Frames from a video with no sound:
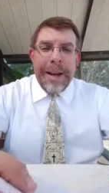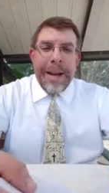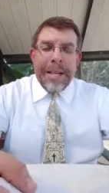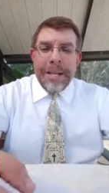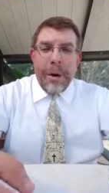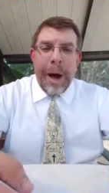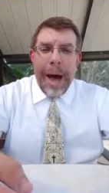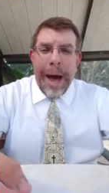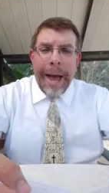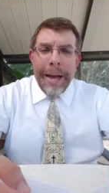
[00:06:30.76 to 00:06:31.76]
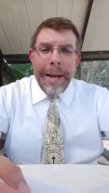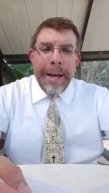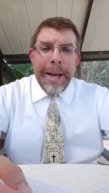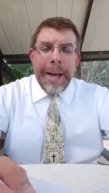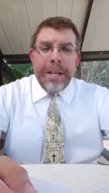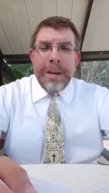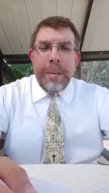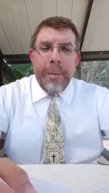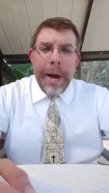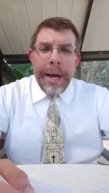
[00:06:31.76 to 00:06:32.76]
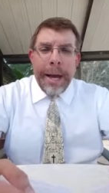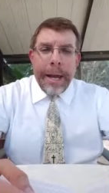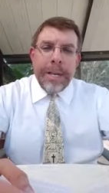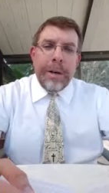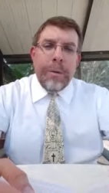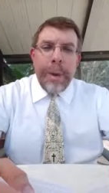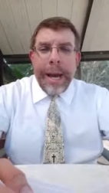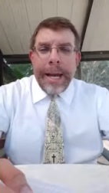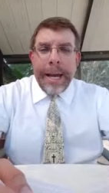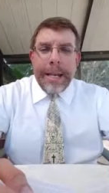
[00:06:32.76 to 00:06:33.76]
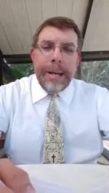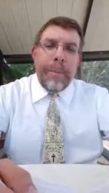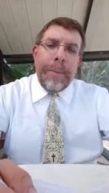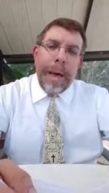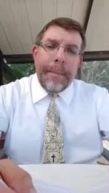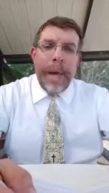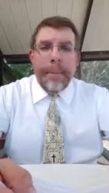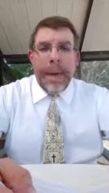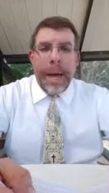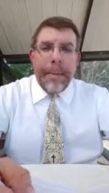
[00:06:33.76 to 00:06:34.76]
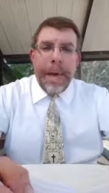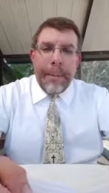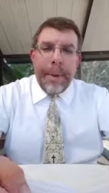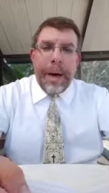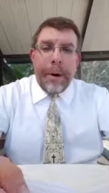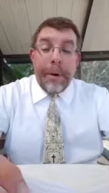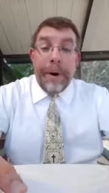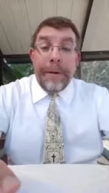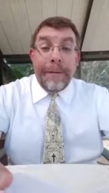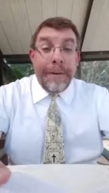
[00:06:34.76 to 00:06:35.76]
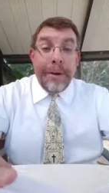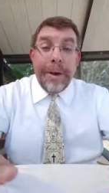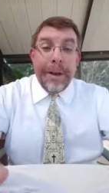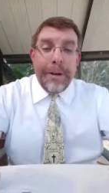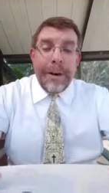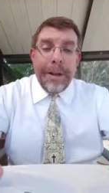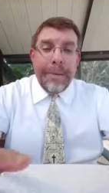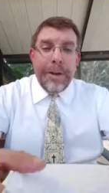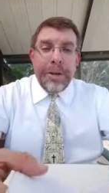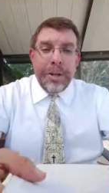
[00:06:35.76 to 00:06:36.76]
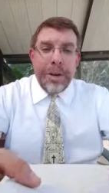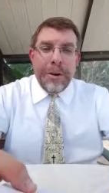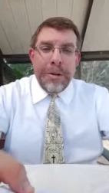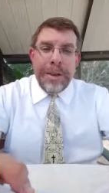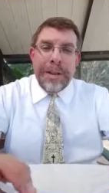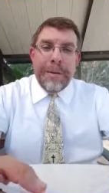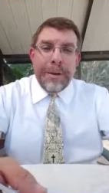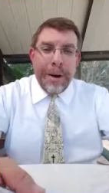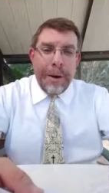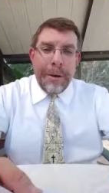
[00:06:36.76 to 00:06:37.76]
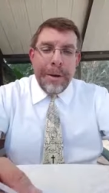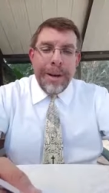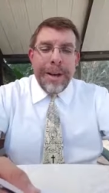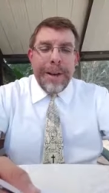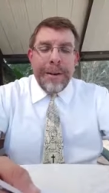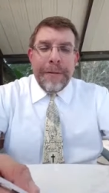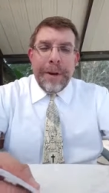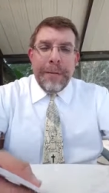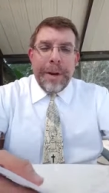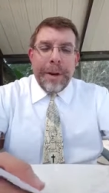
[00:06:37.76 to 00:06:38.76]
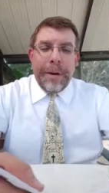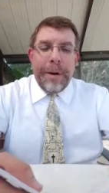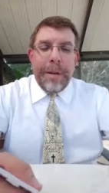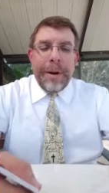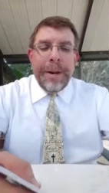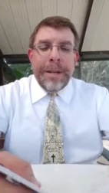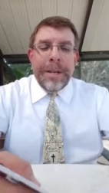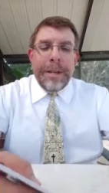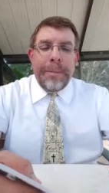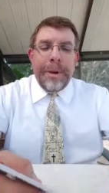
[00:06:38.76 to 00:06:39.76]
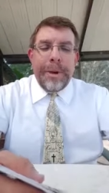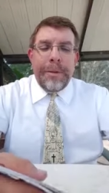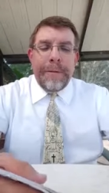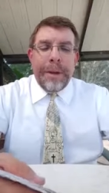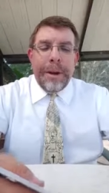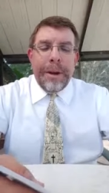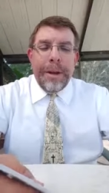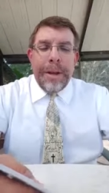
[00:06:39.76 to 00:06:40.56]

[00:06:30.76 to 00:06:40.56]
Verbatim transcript: It's so hot. It's so muggy. It's so rainy. It's so blah, blah, blah, blah, blah. Well, if you don't want to go out in the middle of the jungle, then don't go. If you don't want to go out into the middle of the,